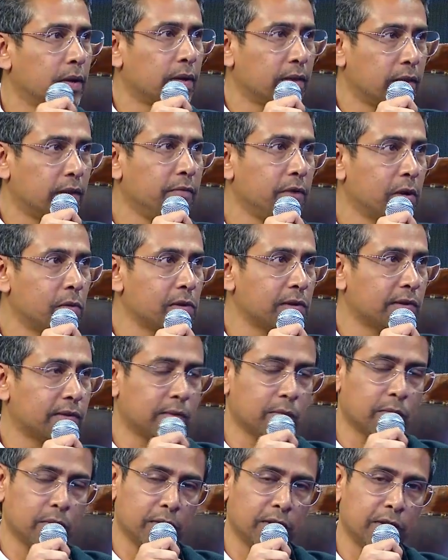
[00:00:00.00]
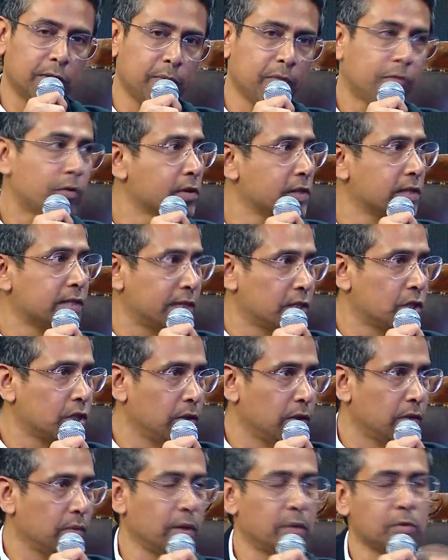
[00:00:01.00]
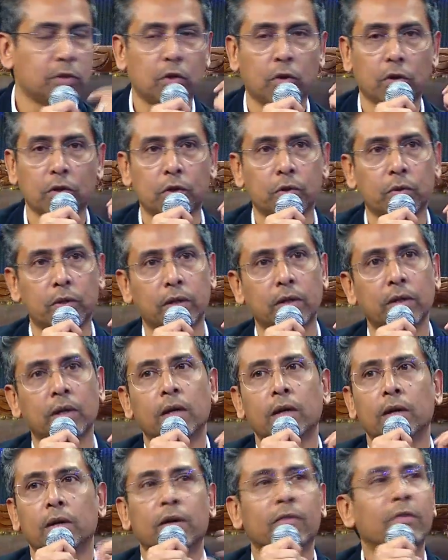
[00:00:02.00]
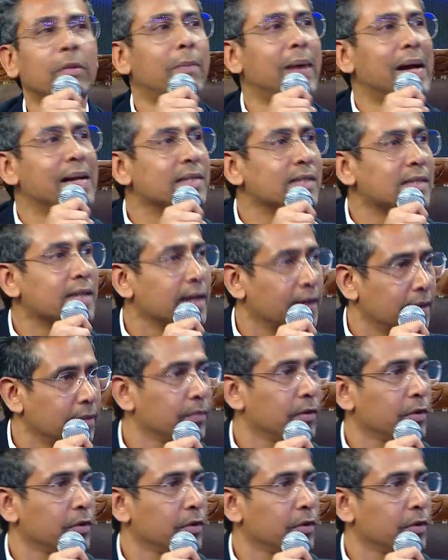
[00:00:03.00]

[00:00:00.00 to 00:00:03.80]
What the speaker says: Divya was, just before the session, I was talking to her, you have the bandstand.